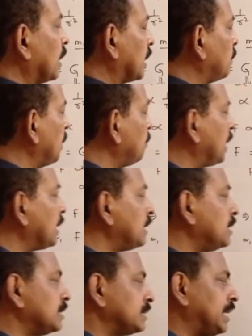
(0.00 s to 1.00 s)
Remember
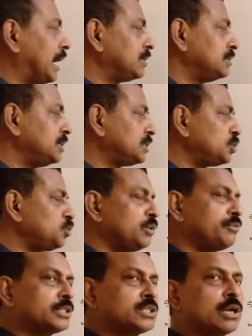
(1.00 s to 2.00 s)
that this
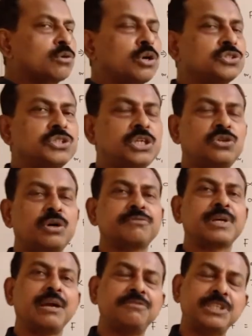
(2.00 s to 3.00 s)
universal constant of
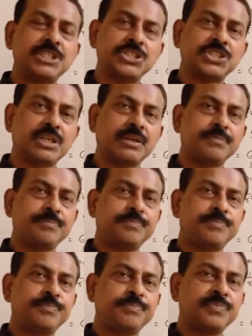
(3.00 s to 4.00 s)
gravitation,
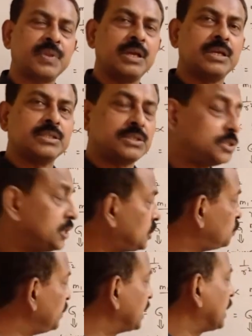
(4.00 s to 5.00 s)

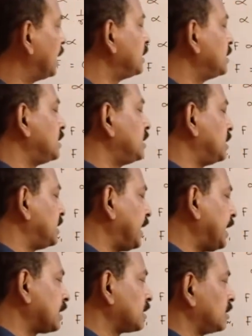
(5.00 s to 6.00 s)
this we can
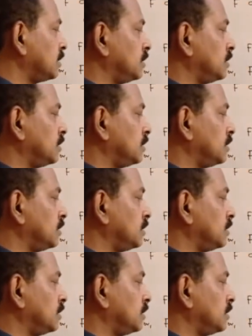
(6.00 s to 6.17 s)
take